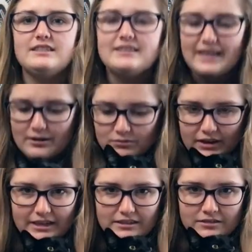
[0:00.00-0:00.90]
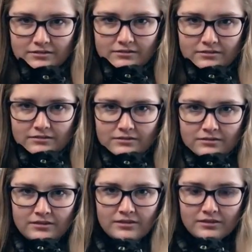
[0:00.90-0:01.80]
Isn't that right?
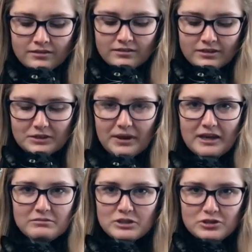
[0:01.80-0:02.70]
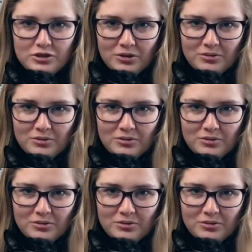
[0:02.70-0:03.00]
You hate me so